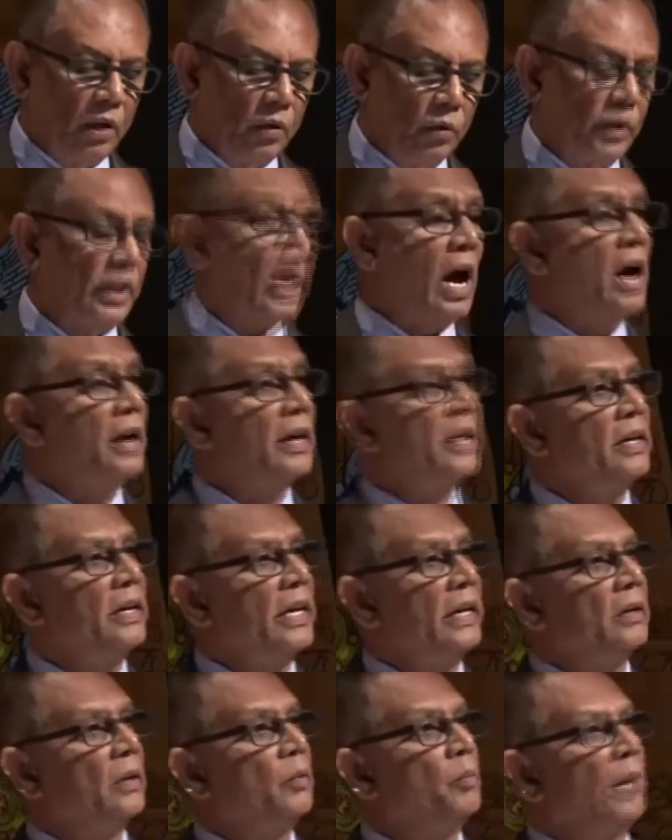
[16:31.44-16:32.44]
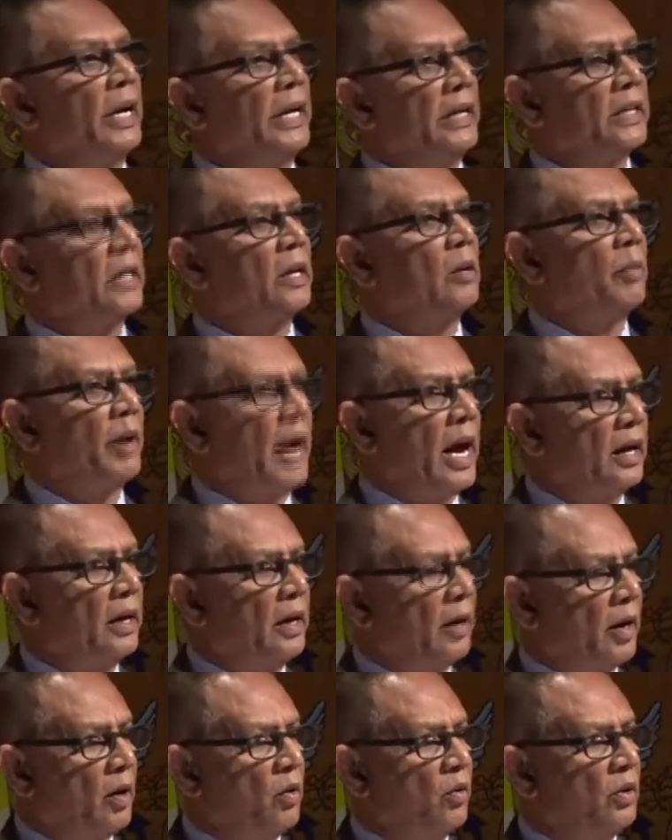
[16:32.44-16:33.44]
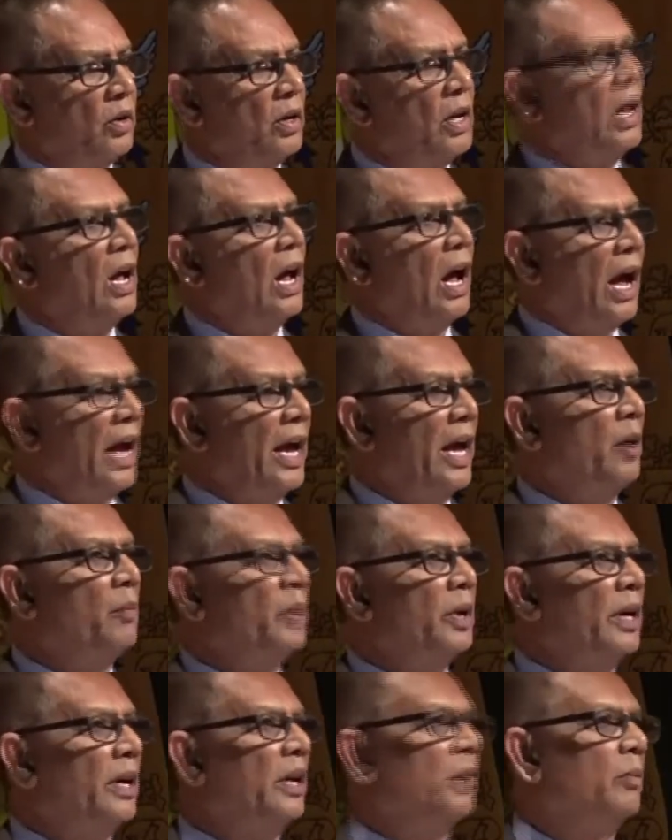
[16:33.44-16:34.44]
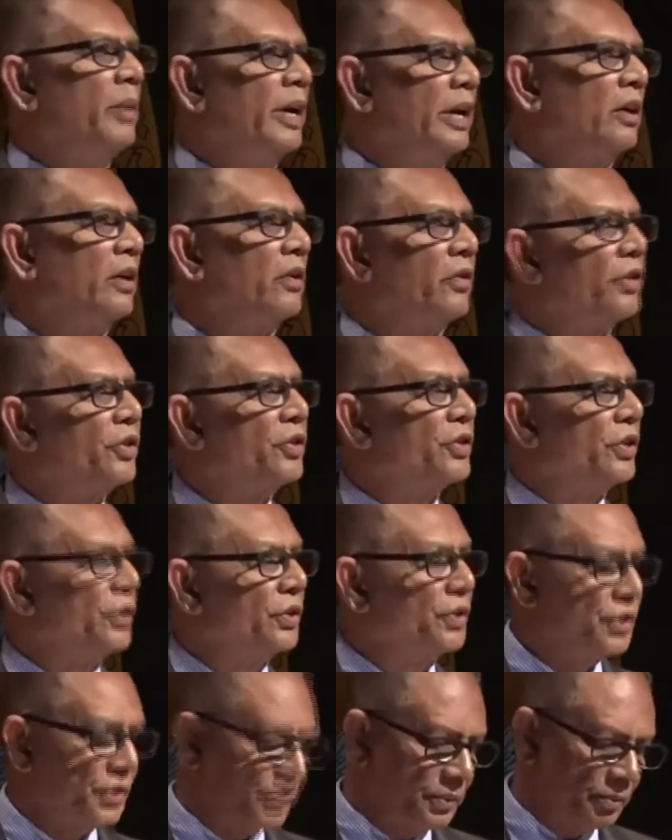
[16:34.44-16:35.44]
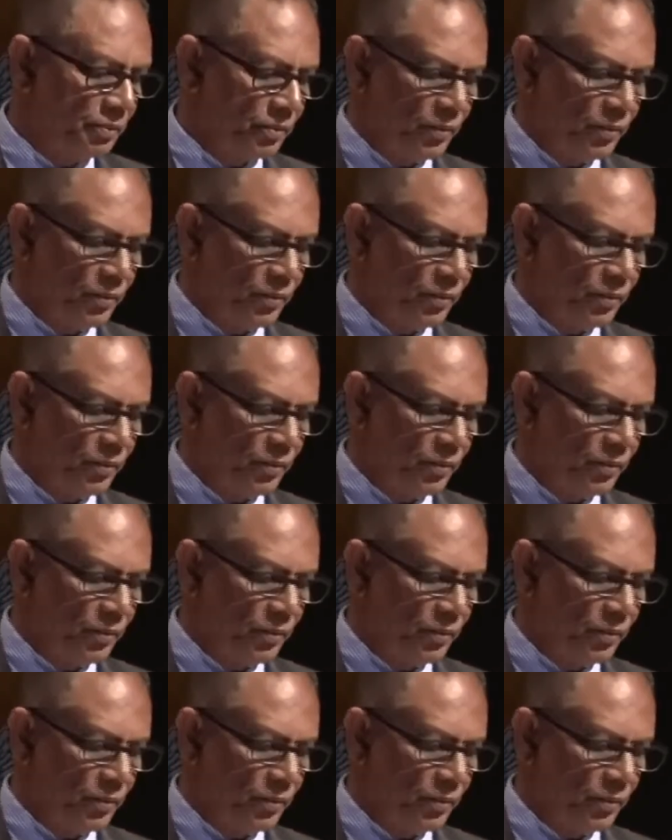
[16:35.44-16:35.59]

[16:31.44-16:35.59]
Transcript: Without a medical background, I am in medical research.